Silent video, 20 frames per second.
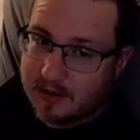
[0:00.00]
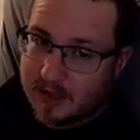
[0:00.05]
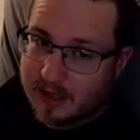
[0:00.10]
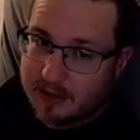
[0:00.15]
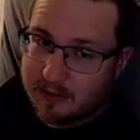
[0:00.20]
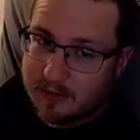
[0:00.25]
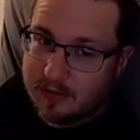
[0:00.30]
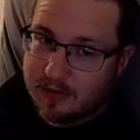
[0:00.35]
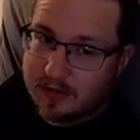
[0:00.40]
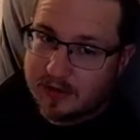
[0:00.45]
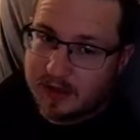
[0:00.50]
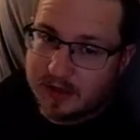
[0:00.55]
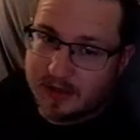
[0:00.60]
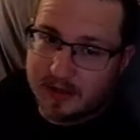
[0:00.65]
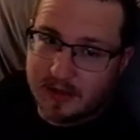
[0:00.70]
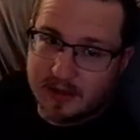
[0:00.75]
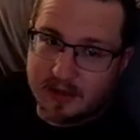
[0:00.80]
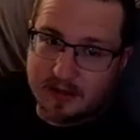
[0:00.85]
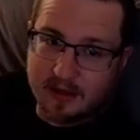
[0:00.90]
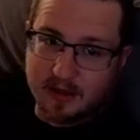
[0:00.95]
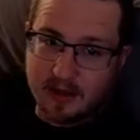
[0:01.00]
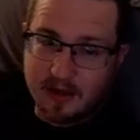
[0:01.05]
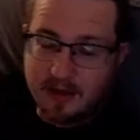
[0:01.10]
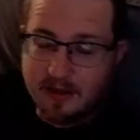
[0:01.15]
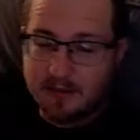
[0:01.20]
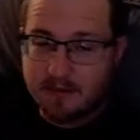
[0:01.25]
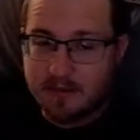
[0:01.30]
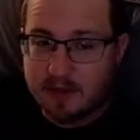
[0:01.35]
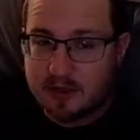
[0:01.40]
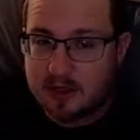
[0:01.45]
I will say that.
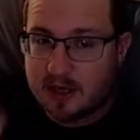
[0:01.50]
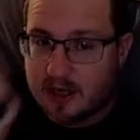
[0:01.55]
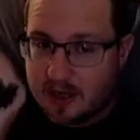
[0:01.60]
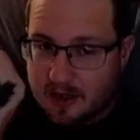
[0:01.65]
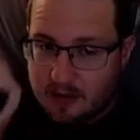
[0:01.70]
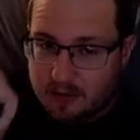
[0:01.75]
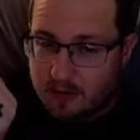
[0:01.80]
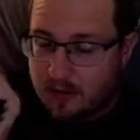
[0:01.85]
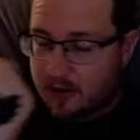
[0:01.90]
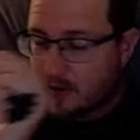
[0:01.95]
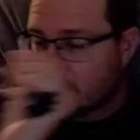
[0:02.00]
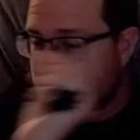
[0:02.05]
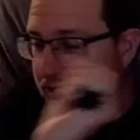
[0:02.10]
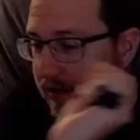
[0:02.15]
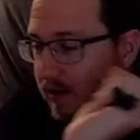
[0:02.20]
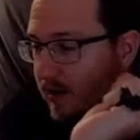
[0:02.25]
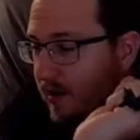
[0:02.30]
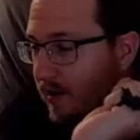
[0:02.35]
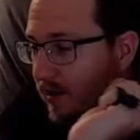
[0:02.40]
Much higher quality.